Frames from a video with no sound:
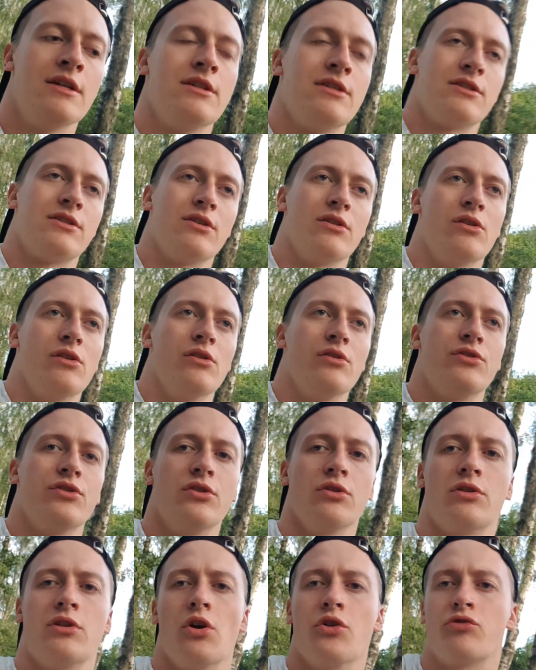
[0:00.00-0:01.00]
So you should
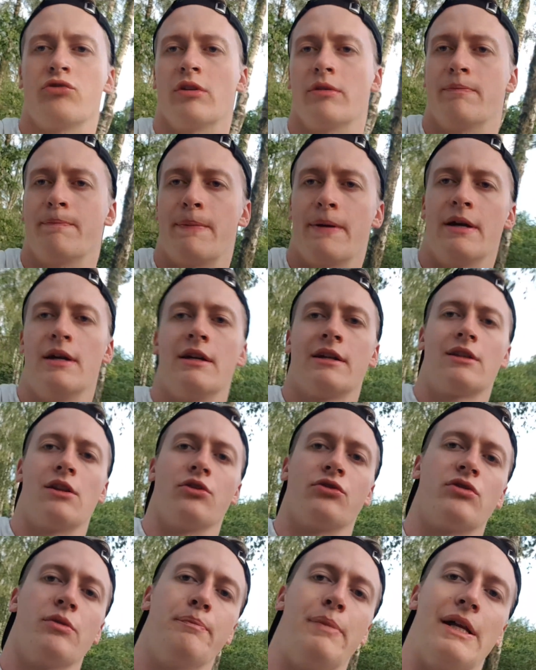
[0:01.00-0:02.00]
do close grip
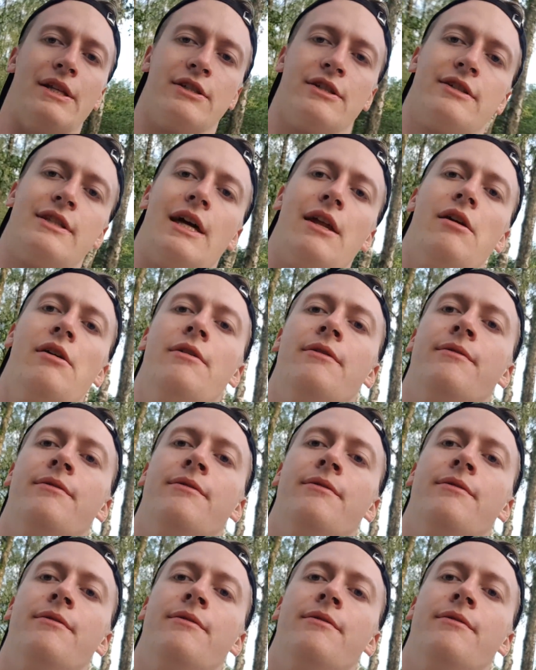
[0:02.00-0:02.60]
bench instead,